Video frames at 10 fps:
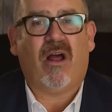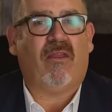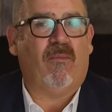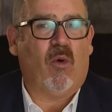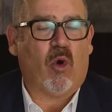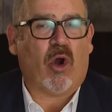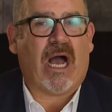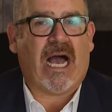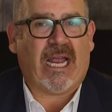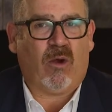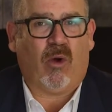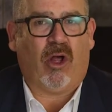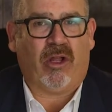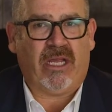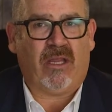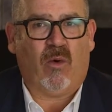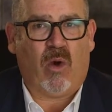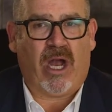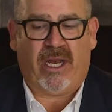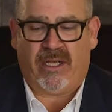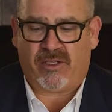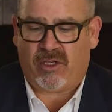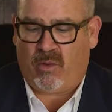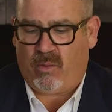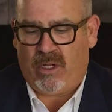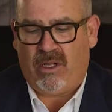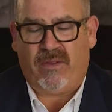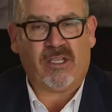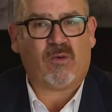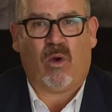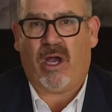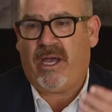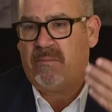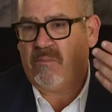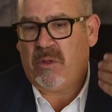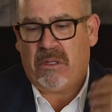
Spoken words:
the more high quality the wine is. So this wine